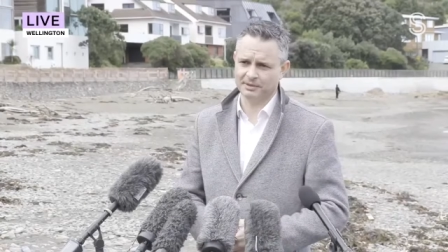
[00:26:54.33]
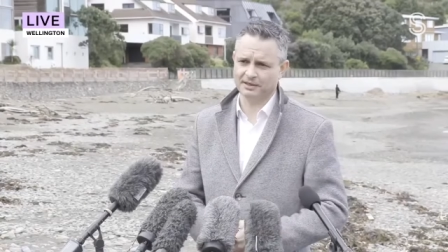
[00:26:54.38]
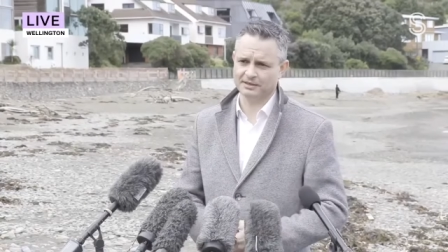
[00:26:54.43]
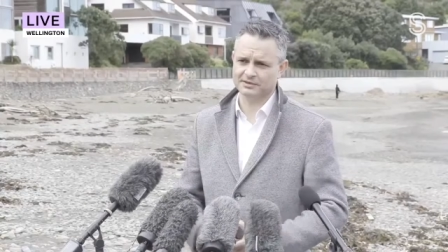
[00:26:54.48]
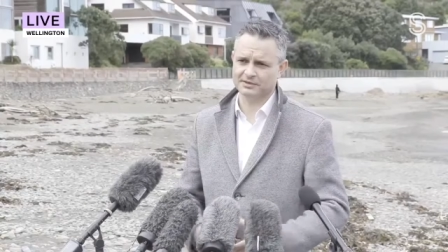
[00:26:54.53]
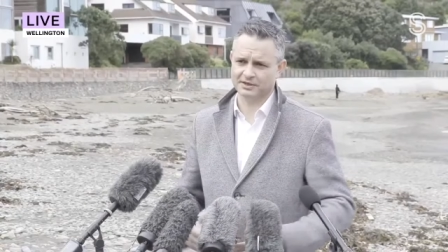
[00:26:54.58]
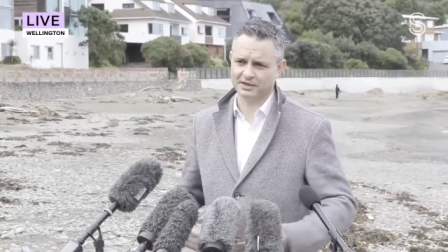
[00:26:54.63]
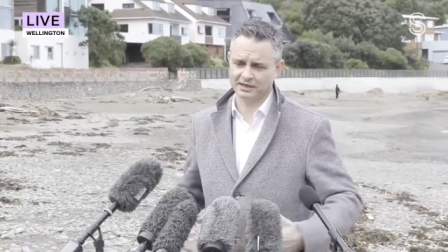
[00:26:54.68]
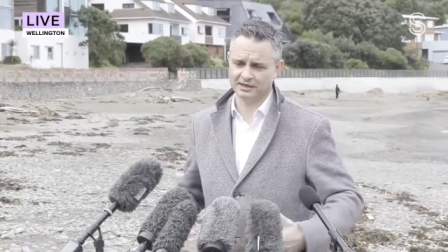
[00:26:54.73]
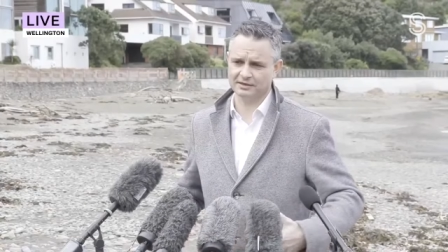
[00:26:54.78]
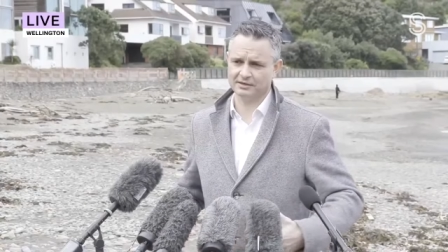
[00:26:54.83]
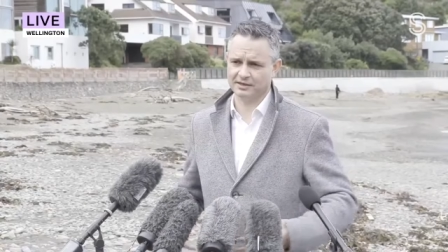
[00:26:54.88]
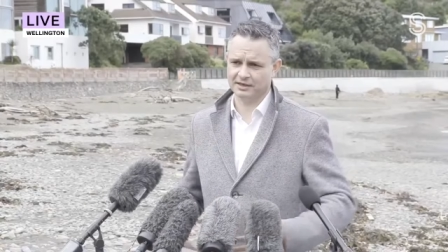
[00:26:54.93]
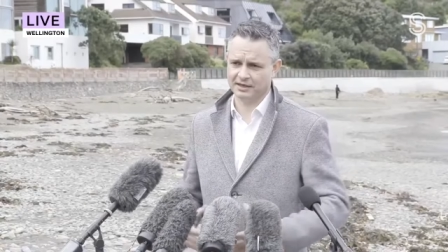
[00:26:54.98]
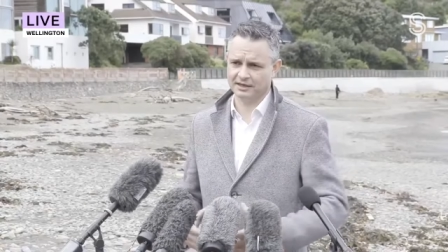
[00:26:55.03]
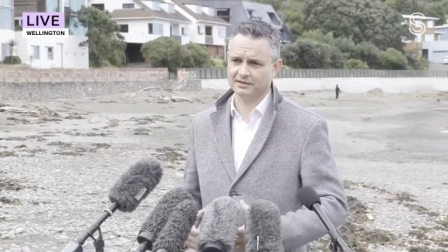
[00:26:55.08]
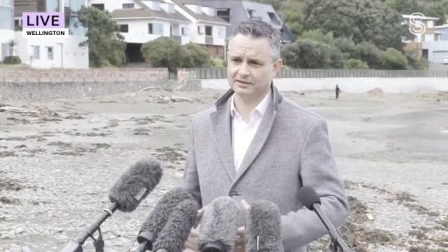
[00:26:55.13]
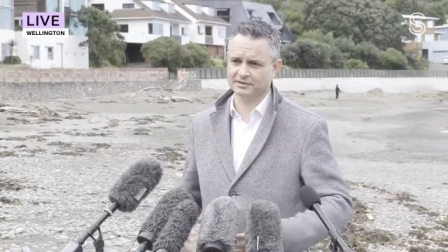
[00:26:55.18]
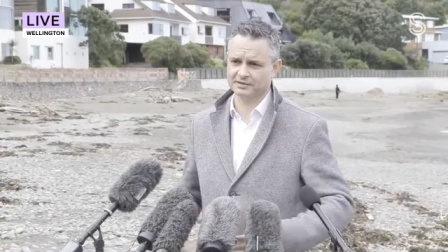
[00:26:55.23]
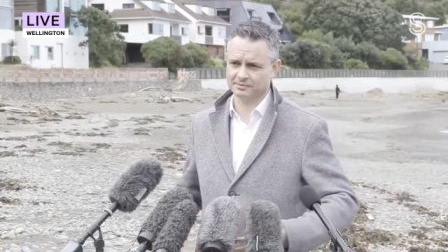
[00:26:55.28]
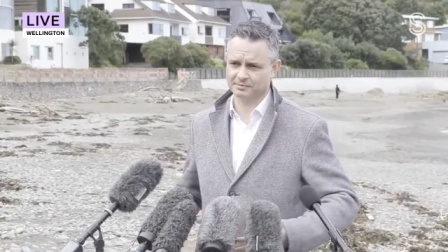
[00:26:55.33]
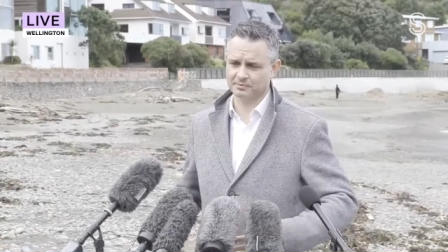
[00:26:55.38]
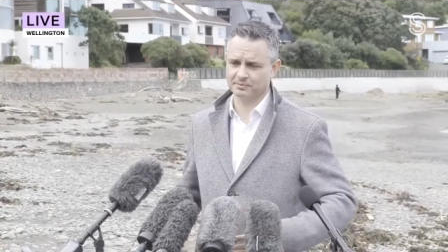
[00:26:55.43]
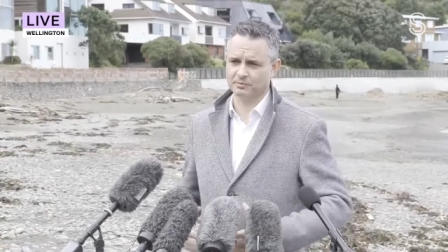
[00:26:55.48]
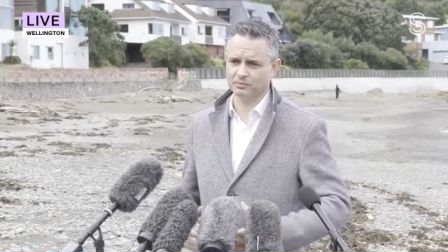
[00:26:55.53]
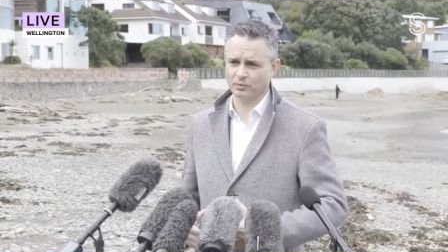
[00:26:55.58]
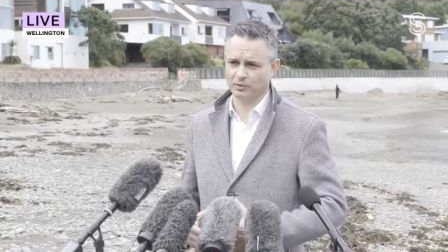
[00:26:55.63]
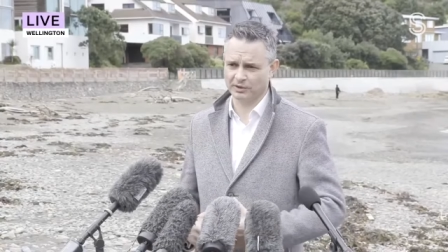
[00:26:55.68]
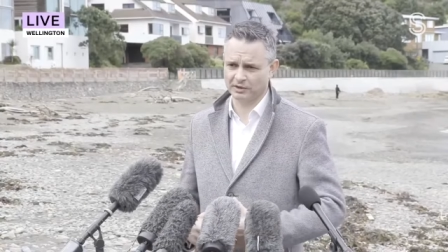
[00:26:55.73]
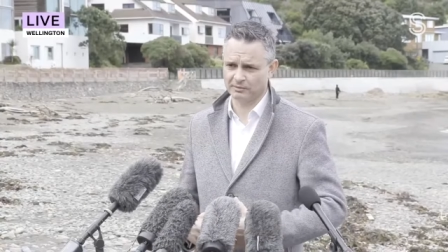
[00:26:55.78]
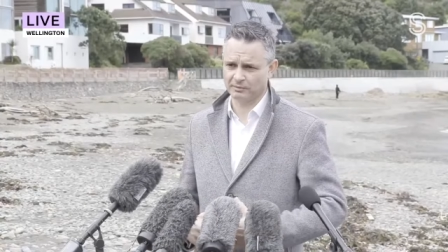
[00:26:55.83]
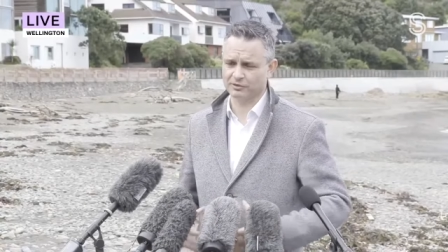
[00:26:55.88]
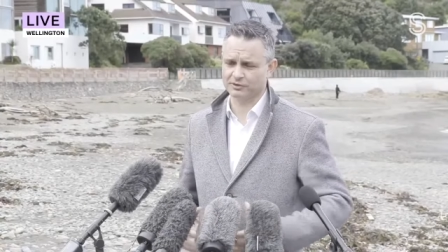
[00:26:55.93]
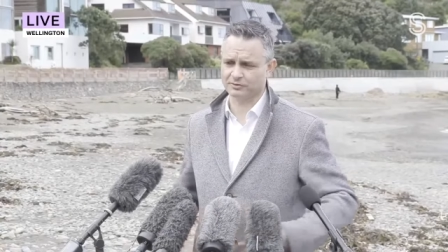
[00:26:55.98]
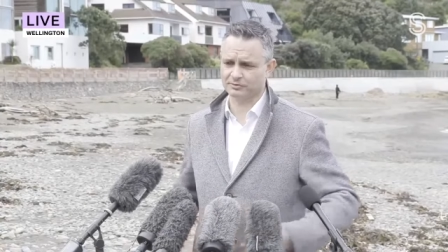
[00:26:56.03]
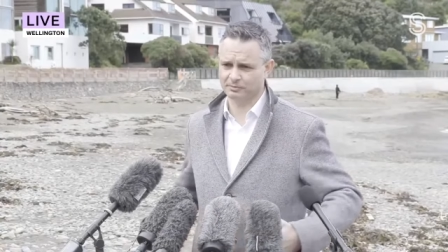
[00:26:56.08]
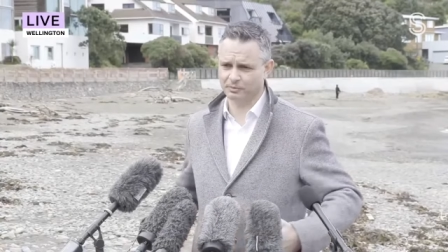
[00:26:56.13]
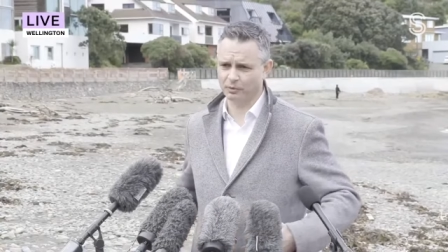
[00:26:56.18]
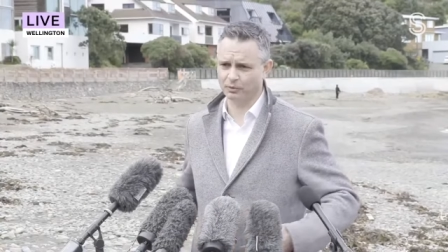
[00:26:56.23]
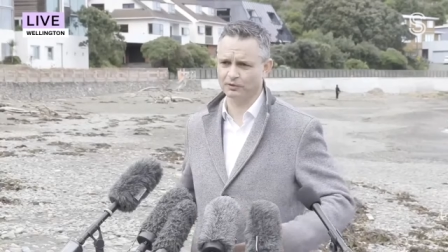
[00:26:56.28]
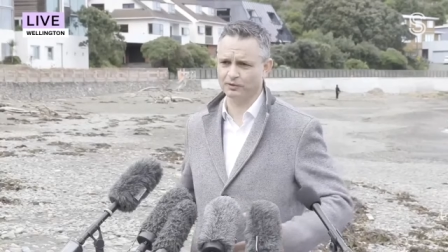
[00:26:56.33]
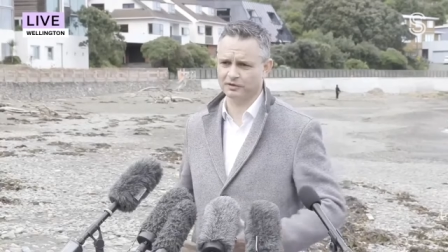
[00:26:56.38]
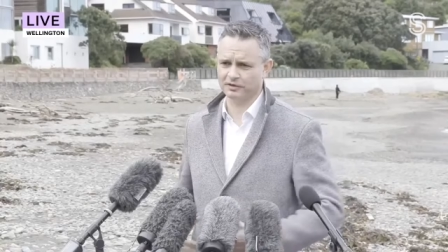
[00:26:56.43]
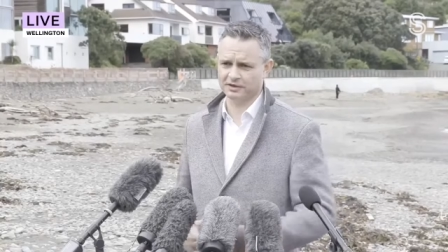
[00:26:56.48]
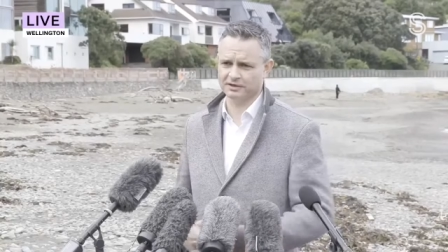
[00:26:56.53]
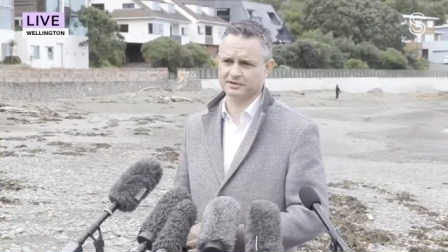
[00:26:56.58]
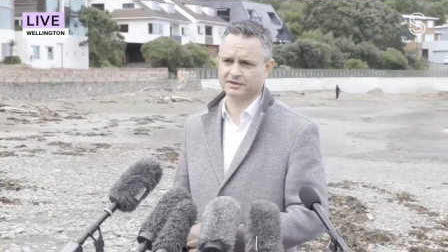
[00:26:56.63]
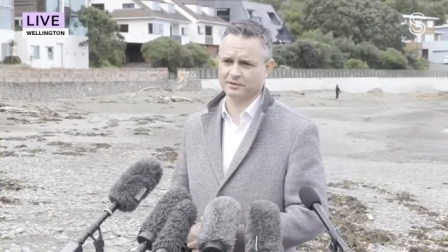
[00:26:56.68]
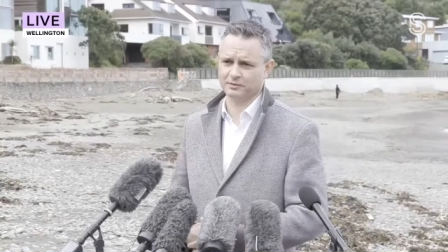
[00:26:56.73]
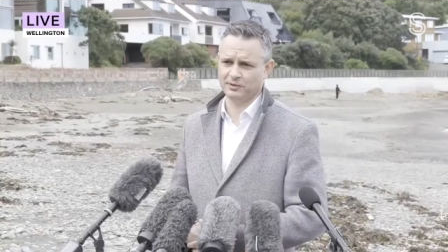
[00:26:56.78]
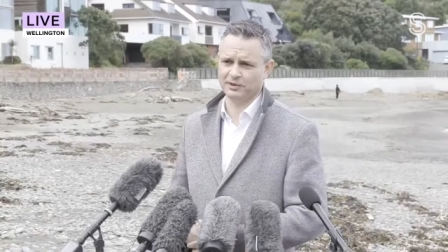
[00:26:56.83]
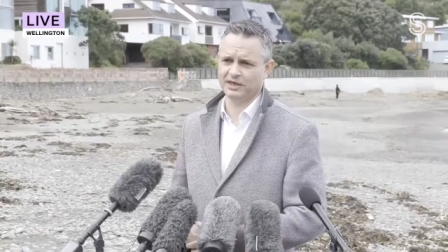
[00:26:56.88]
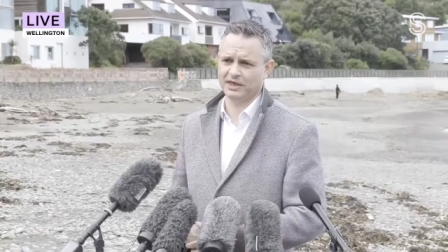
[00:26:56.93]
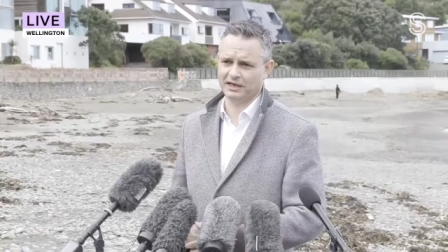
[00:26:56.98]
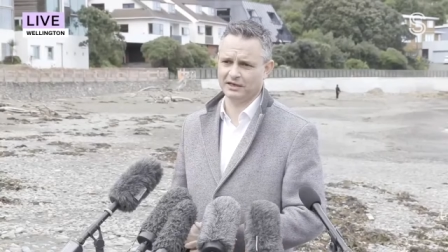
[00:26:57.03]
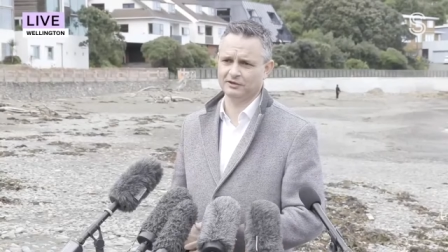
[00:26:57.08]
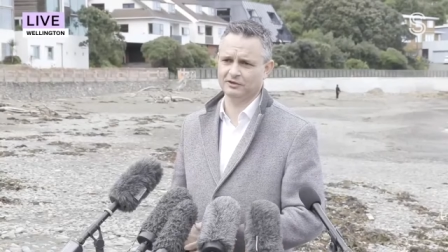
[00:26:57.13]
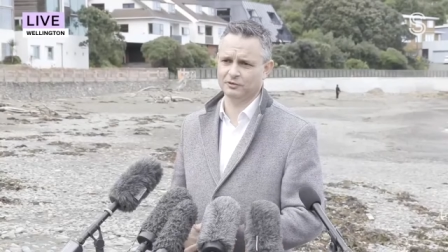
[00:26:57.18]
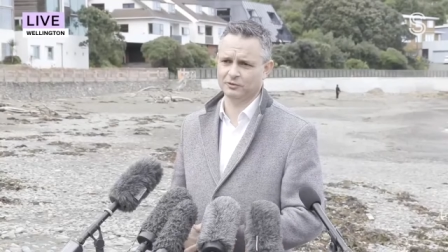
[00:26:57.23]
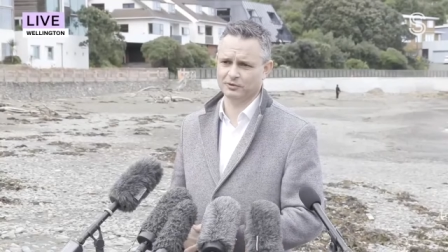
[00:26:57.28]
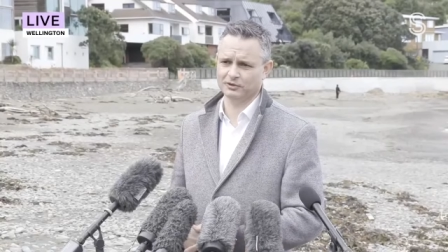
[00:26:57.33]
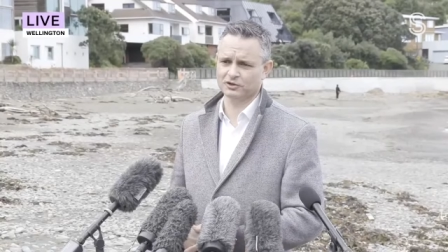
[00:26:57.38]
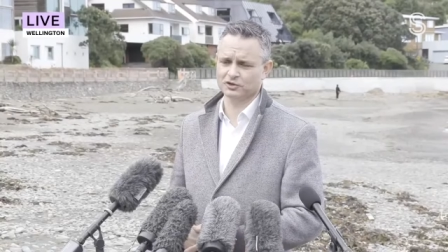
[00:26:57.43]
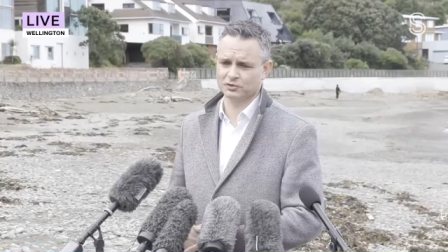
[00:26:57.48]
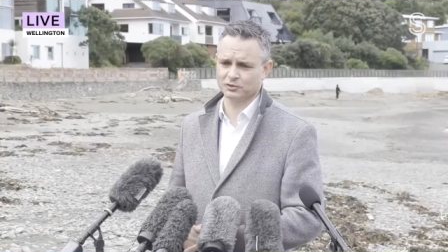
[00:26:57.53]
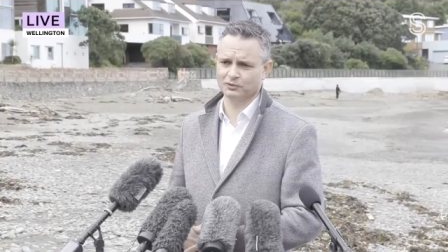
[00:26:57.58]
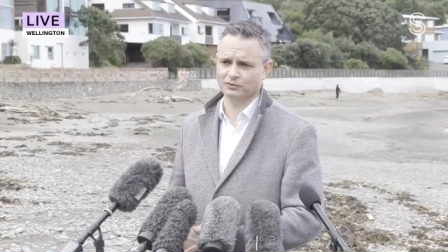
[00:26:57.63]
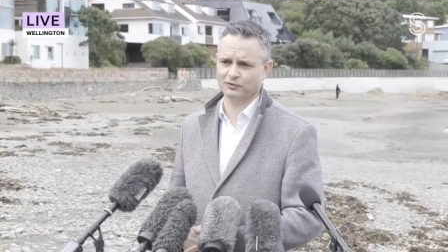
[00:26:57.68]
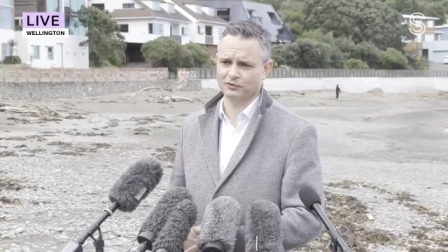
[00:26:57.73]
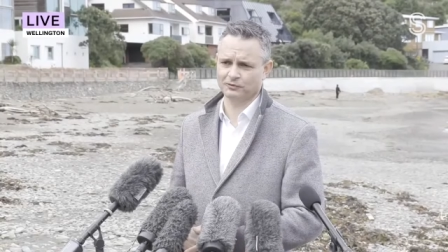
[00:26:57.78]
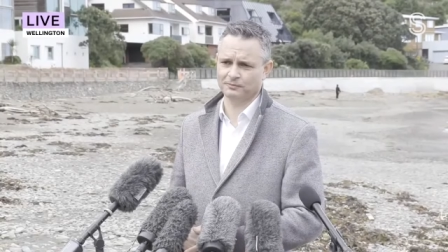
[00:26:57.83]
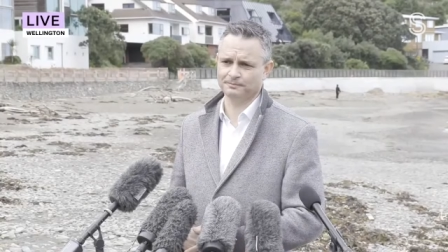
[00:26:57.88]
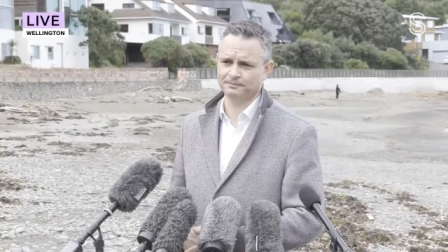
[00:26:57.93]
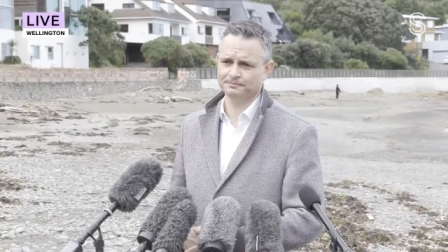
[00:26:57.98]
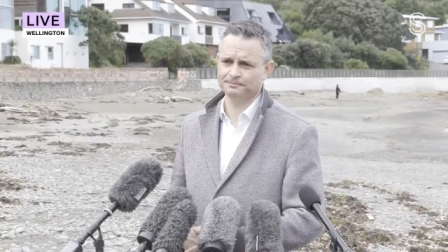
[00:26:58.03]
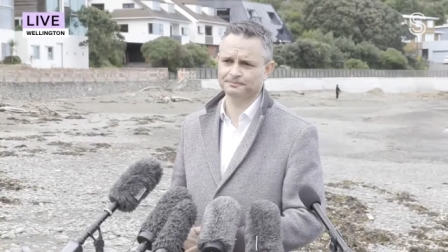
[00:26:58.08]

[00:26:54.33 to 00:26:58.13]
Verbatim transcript: And so that, that is one of the most important things that we can do in the short term